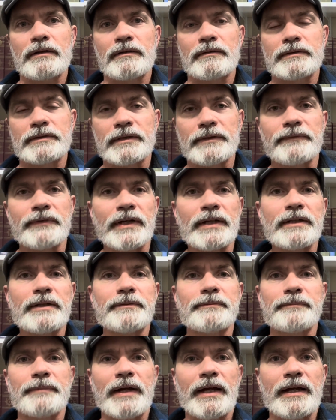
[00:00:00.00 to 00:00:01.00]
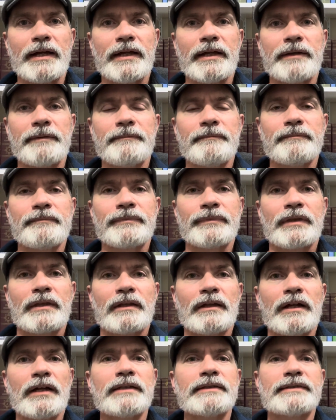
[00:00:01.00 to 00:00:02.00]
developed by
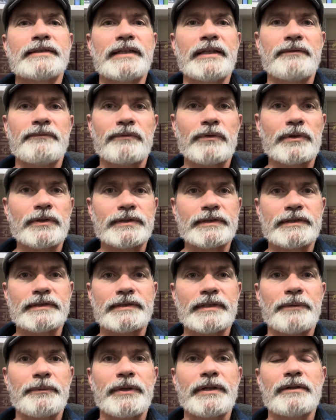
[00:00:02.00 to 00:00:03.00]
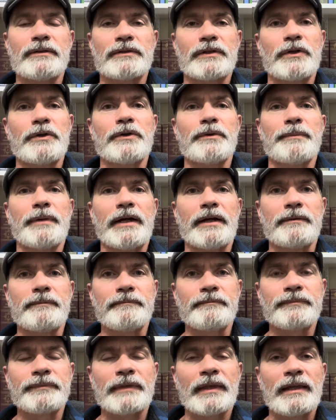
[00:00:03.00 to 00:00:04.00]
unseen forces that we don't know about.
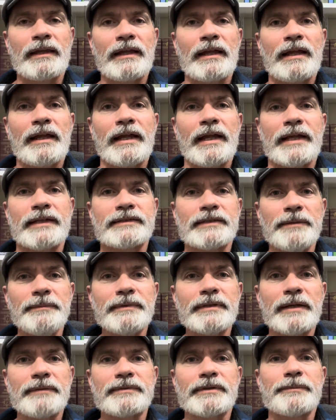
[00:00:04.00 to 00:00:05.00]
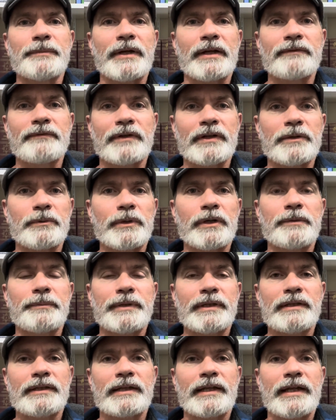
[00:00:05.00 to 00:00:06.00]
And sometimes it might very well
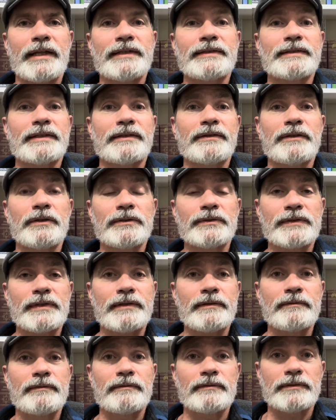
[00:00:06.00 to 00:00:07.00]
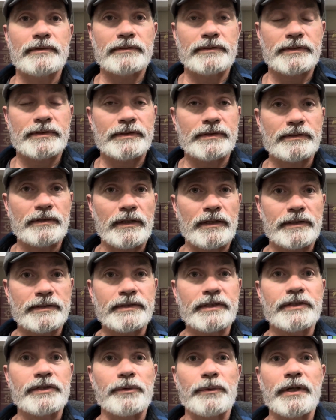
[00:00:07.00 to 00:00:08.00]
be the case that those
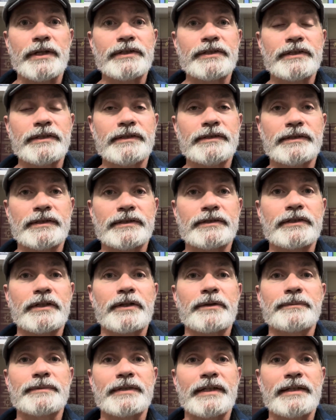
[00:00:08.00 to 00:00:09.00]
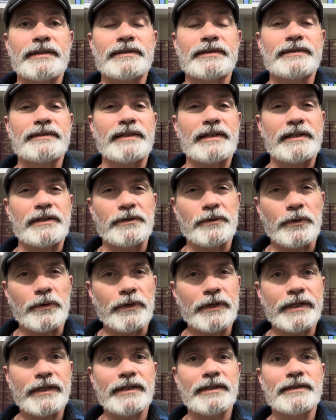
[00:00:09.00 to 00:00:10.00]
situations and circumstances that
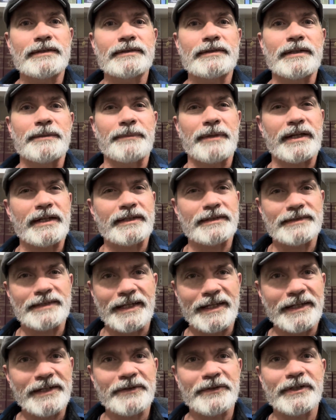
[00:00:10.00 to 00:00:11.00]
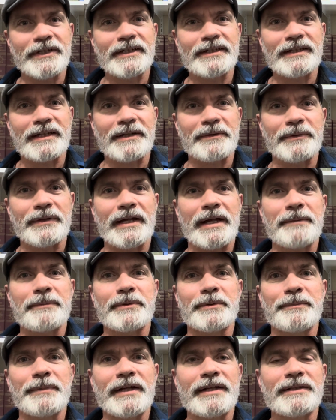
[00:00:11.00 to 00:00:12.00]
annoy us, that make us angry, like what
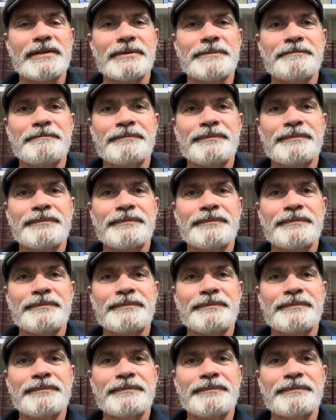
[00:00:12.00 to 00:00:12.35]
happened with Balaam,